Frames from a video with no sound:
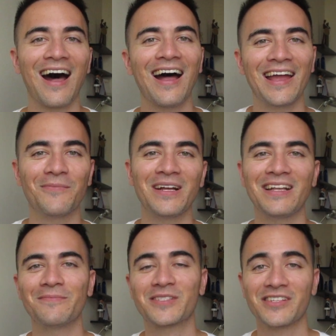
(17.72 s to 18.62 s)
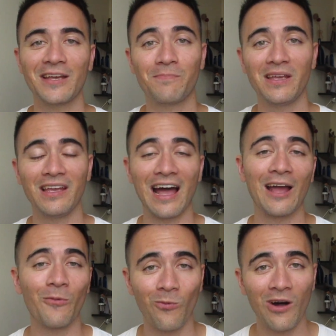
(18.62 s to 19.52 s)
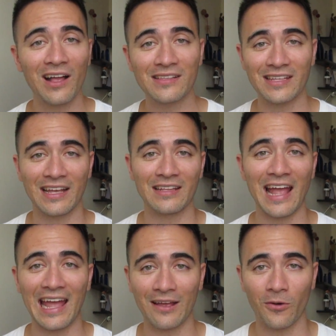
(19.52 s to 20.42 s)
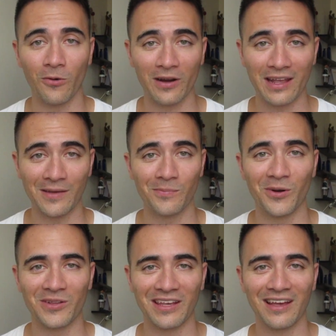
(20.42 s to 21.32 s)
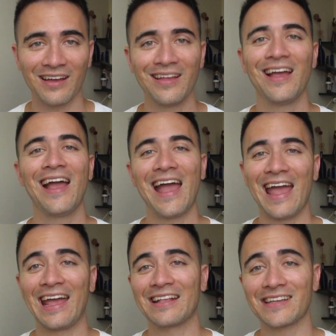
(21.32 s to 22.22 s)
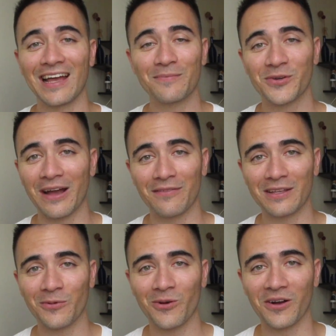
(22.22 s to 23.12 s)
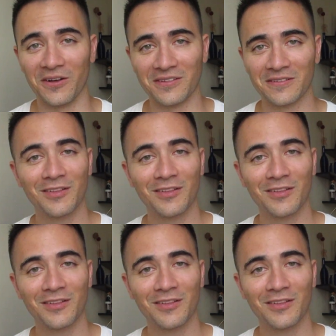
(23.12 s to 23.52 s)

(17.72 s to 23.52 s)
Hi, my name's JP. I was in Angkor, Cambodia, and I'm traveling the world.